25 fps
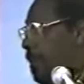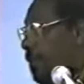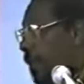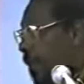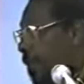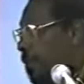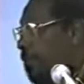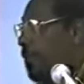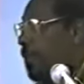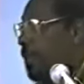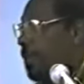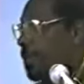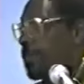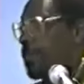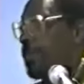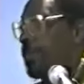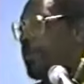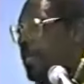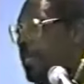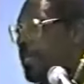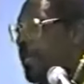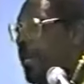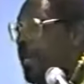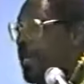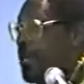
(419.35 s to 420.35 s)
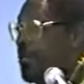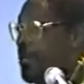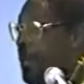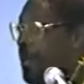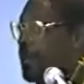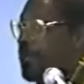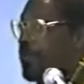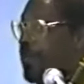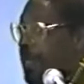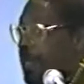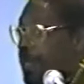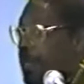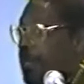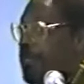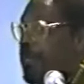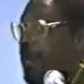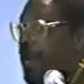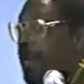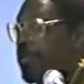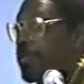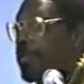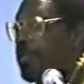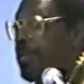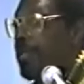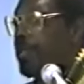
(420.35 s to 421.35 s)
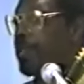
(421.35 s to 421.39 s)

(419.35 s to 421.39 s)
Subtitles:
In other words, when we talk about money and wealth,